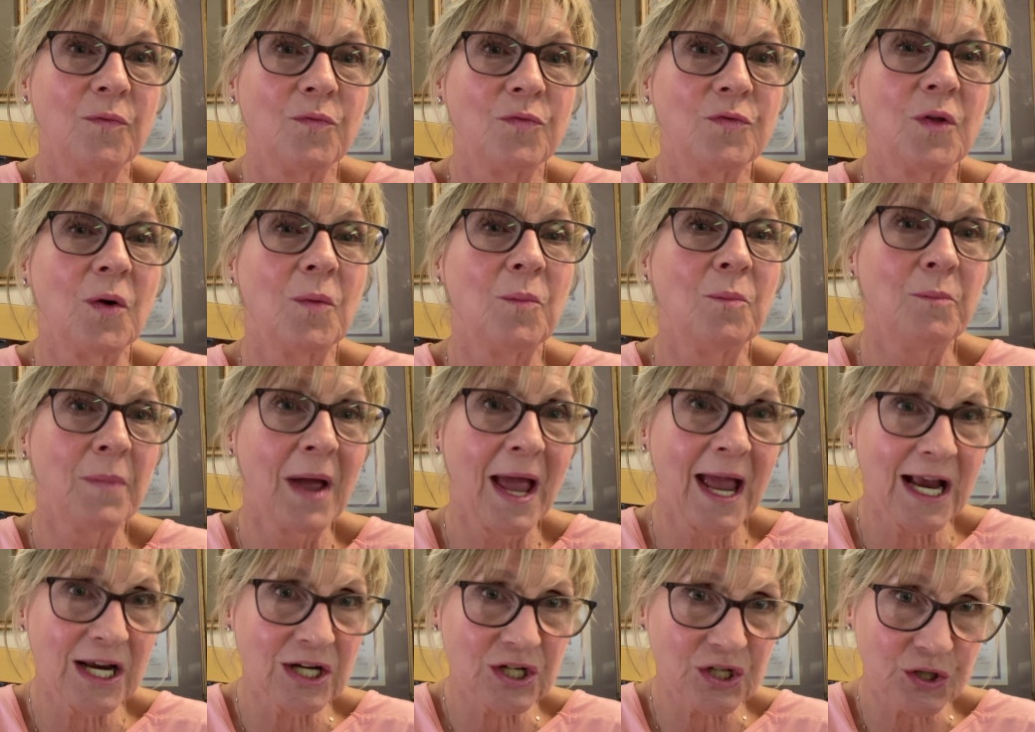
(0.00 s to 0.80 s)
The
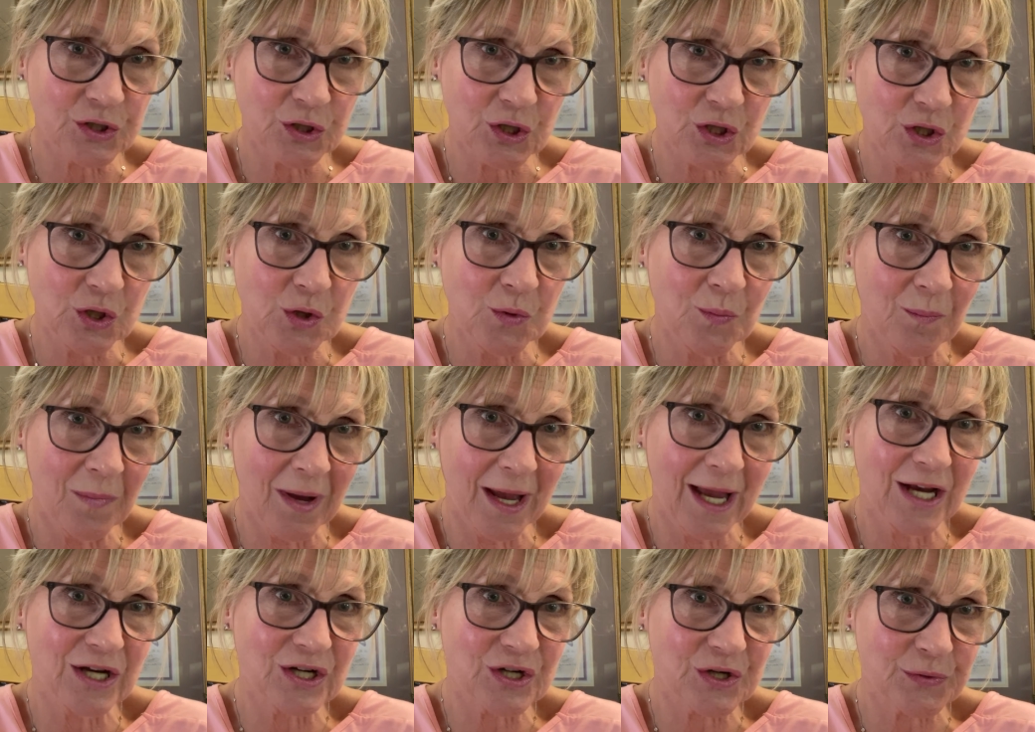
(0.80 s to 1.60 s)
measure you
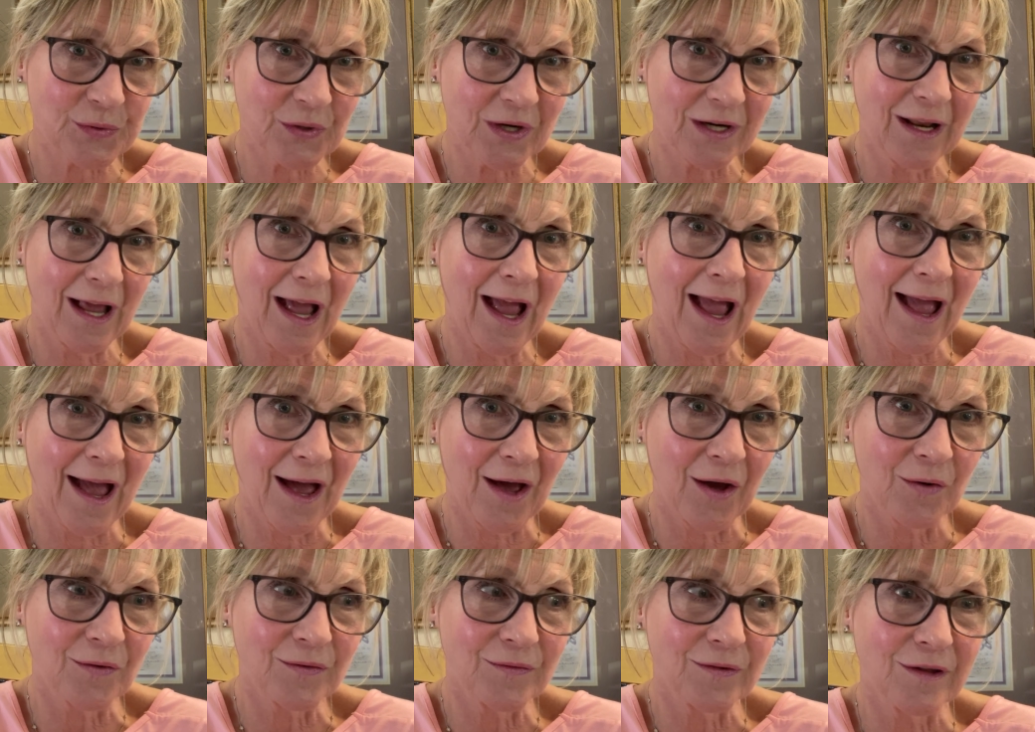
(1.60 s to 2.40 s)
measure it
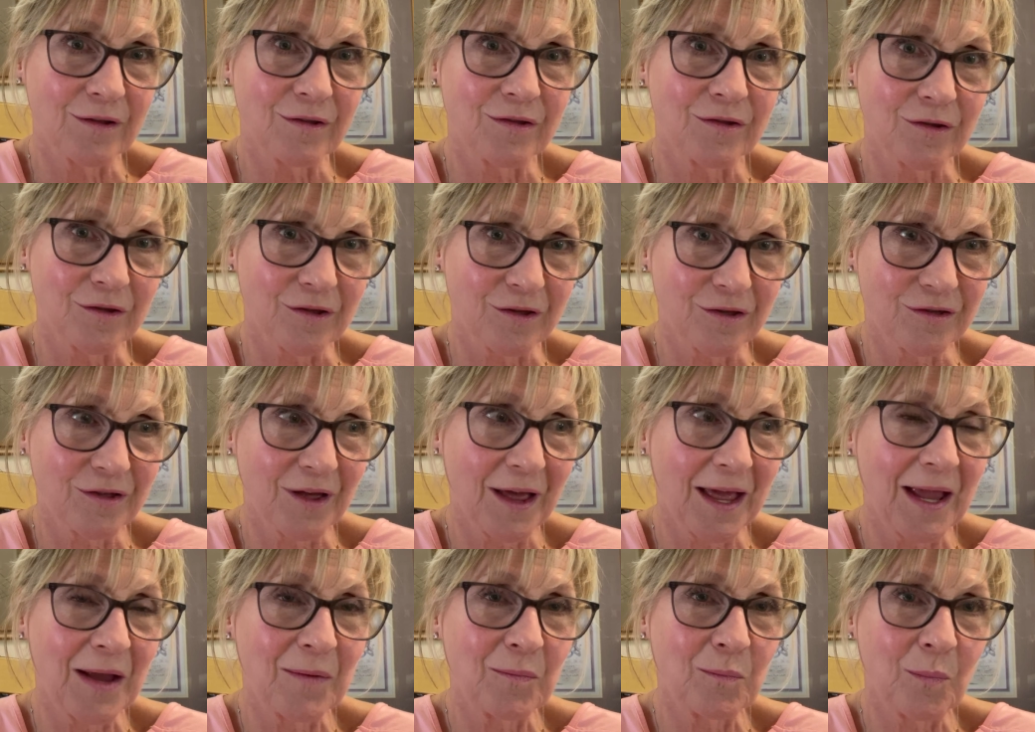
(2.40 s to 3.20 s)
out is the
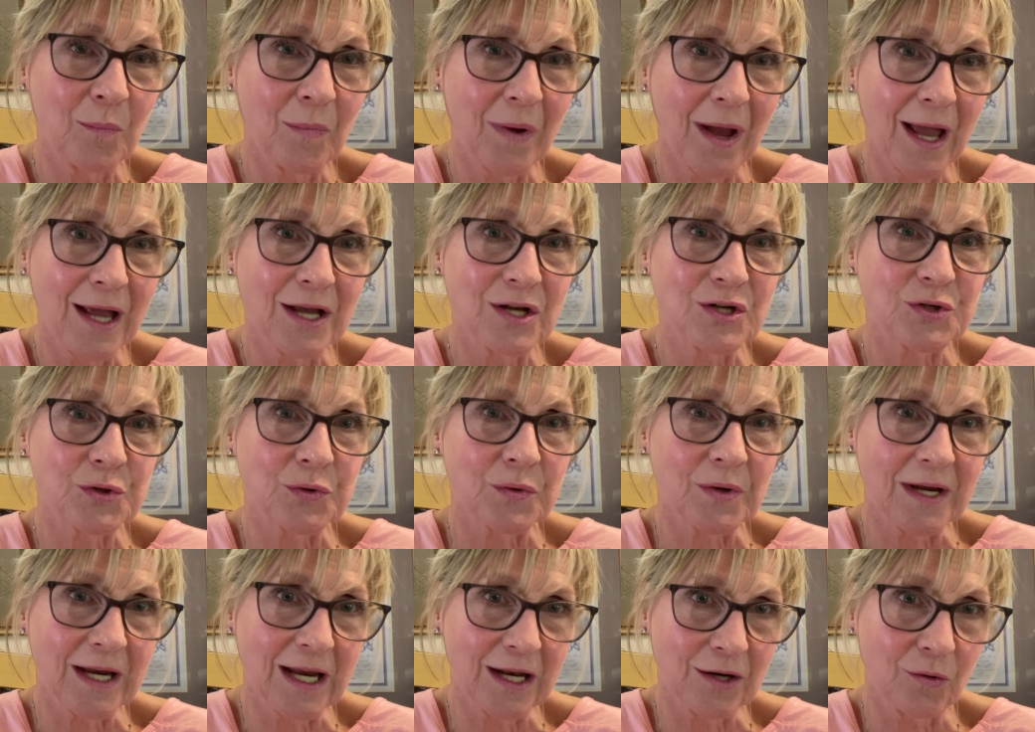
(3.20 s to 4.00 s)
same
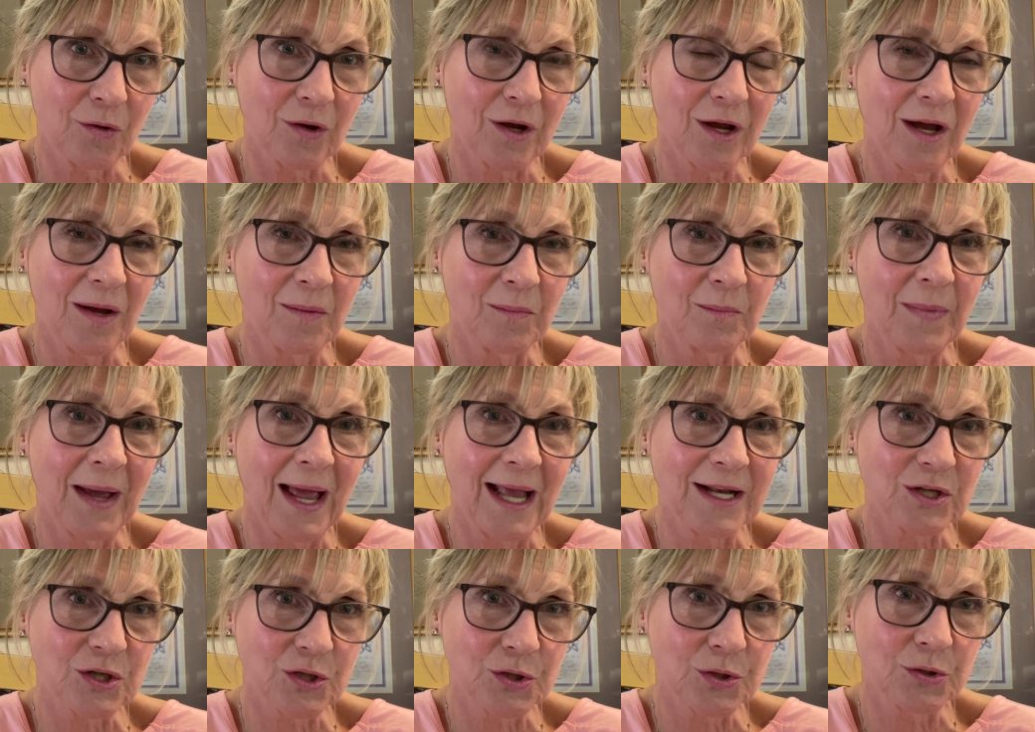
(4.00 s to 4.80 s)
measure it'll come
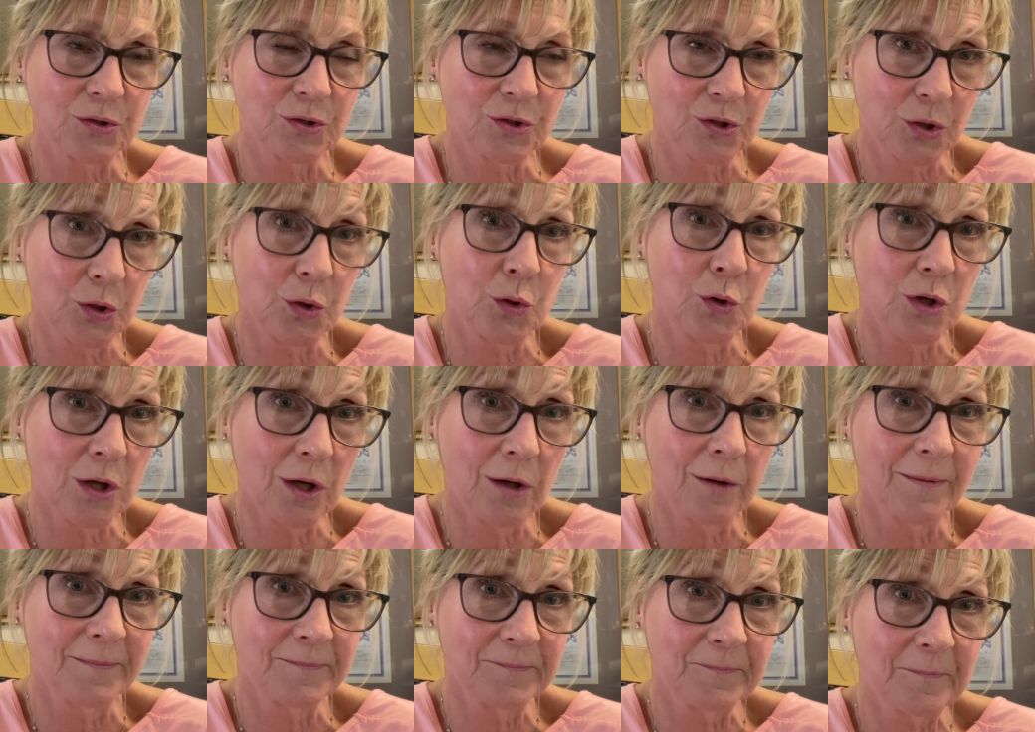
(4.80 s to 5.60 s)
back to you.